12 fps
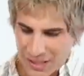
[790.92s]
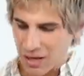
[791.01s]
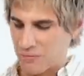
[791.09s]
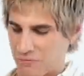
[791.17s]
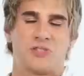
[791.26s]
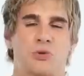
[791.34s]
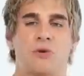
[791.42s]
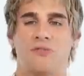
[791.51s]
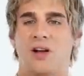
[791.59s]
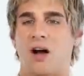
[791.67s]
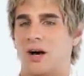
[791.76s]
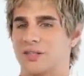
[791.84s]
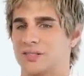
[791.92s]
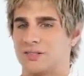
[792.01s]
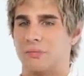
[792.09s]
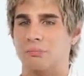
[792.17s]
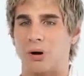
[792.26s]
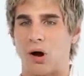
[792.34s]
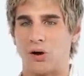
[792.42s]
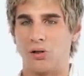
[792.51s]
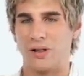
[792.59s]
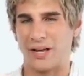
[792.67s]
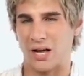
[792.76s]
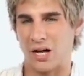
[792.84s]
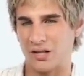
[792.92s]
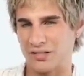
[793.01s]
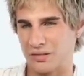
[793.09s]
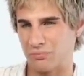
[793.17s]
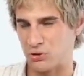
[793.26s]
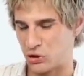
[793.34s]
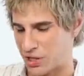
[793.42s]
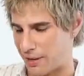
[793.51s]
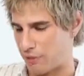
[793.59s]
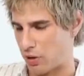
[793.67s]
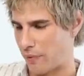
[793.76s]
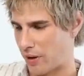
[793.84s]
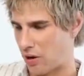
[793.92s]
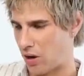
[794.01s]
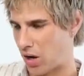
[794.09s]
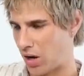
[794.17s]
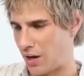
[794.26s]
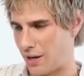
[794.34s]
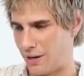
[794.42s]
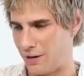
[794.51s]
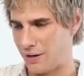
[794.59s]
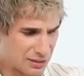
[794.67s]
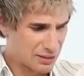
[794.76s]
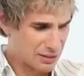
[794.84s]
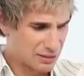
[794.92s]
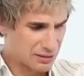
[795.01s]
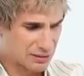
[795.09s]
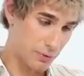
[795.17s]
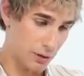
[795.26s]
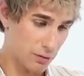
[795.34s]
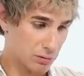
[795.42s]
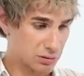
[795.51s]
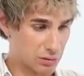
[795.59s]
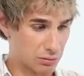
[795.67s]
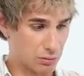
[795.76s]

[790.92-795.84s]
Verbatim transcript: like a sort of custom bottle, like a custom shape going on. There's